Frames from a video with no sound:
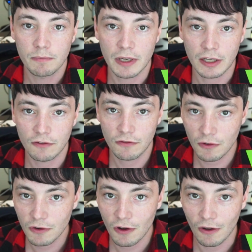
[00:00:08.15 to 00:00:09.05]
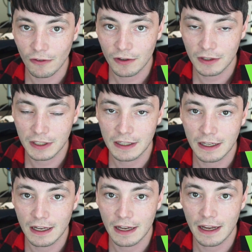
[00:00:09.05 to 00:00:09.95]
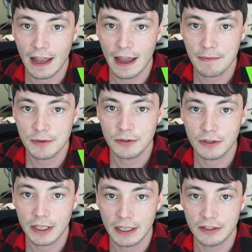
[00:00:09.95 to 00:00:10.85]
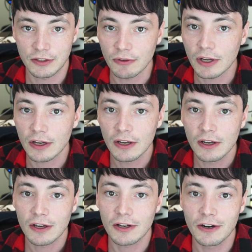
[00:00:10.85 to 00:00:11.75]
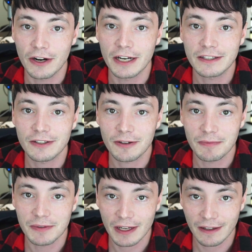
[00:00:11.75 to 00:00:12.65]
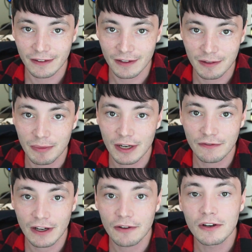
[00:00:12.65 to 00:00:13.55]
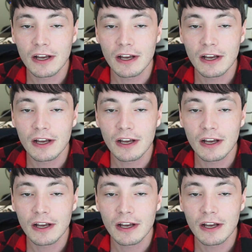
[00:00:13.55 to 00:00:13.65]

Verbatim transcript: making phone calls, something that I absolutely hate doing under any circumstances, but I found